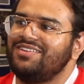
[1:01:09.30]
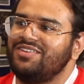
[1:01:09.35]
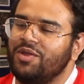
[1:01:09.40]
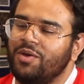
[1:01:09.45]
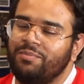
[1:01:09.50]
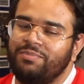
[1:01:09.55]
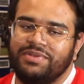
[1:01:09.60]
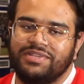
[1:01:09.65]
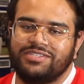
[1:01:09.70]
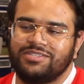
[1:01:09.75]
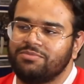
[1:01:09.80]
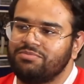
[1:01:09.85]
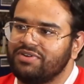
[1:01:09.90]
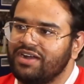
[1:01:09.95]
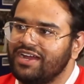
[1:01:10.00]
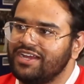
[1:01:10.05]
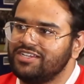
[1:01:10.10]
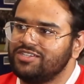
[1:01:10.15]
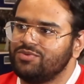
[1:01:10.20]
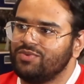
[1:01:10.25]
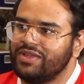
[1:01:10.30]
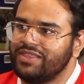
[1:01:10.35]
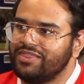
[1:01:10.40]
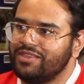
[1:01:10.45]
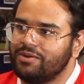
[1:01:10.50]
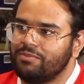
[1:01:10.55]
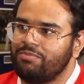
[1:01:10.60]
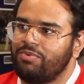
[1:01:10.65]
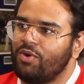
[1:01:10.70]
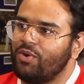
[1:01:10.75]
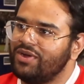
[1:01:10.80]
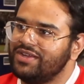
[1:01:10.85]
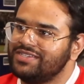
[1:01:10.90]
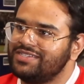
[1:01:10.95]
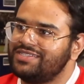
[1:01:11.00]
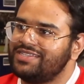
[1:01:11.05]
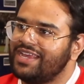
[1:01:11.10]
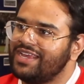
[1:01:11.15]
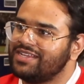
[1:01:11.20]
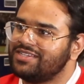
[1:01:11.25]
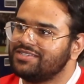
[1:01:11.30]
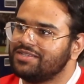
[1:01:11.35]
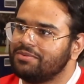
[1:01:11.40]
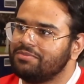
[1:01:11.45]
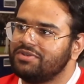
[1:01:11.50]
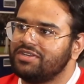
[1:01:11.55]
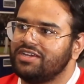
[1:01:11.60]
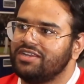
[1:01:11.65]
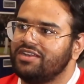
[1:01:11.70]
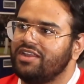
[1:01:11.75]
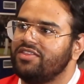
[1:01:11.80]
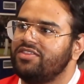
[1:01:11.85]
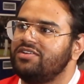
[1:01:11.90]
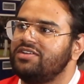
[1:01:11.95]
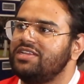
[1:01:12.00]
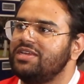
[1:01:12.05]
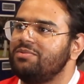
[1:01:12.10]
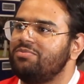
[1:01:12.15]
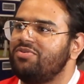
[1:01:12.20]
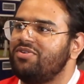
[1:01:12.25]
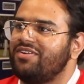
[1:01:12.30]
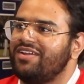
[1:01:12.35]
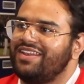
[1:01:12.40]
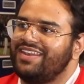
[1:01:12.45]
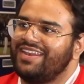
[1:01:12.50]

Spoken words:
Don't be surprised when their poise takes them to another deep run